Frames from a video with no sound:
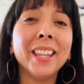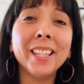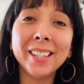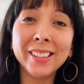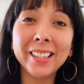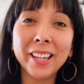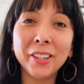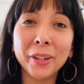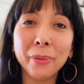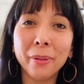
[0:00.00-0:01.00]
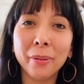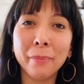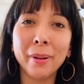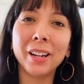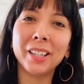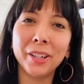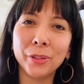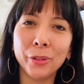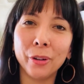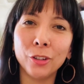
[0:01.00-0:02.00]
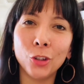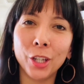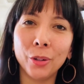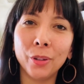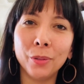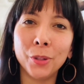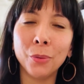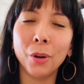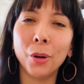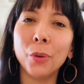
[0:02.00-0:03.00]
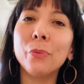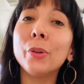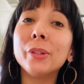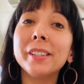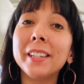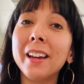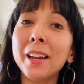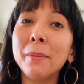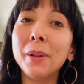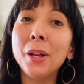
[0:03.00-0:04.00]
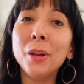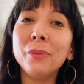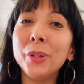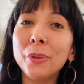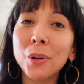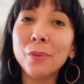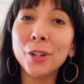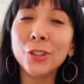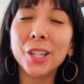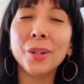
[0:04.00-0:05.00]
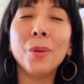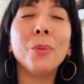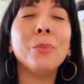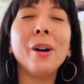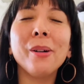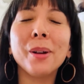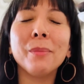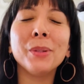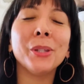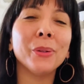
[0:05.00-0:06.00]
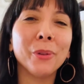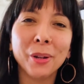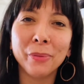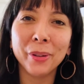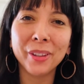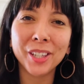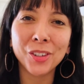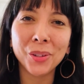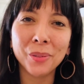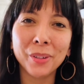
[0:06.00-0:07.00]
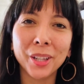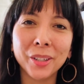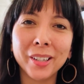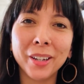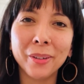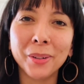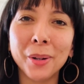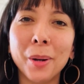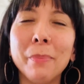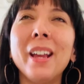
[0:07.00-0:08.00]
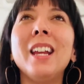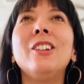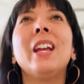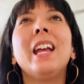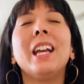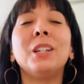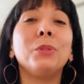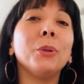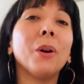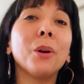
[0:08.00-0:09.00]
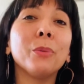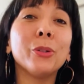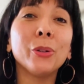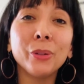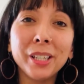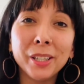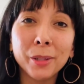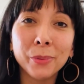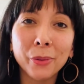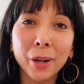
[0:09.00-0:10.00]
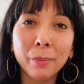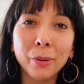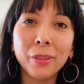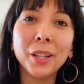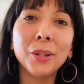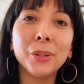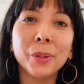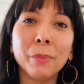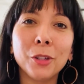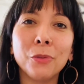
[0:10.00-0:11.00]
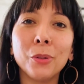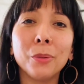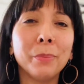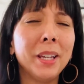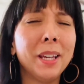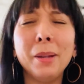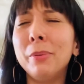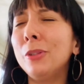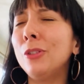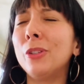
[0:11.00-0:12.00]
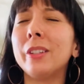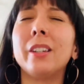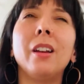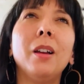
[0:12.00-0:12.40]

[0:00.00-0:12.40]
This is Sage here. Welcome back here to our channel. If you are a first time viewer of our channel, welcome. So grateful that you've clicked here onto our page. And if you are a returning subscriber, thank you so much for being able to just